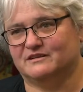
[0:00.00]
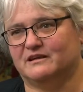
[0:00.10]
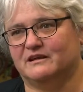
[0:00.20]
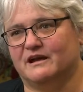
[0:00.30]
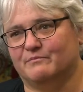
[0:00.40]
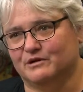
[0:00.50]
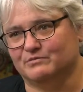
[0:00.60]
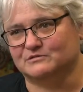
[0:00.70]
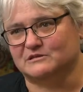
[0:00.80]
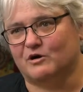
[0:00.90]
in our
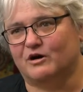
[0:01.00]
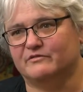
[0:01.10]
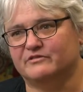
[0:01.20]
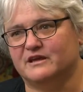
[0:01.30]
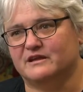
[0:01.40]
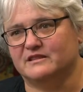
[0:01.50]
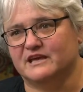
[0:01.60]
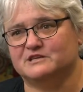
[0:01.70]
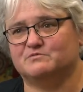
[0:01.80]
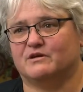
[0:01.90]
people's lives and in the
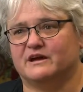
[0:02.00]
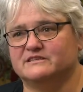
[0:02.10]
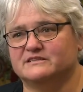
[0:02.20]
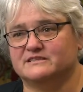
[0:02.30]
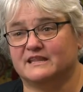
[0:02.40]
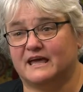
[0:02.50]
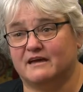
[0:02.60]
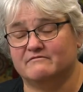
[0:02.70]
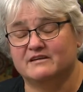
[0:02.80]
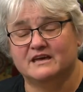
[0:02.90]
aspirations they have.